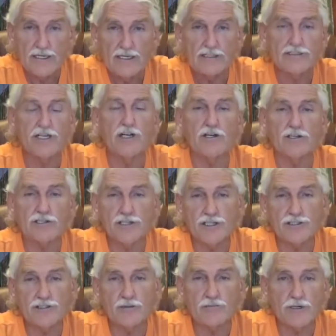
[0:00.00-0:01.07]
it's
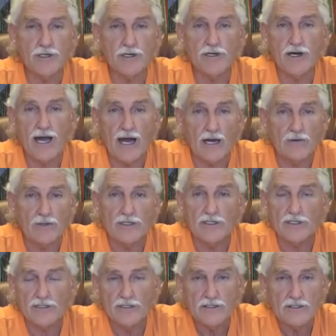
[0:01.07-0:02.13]
interstitial burn outward,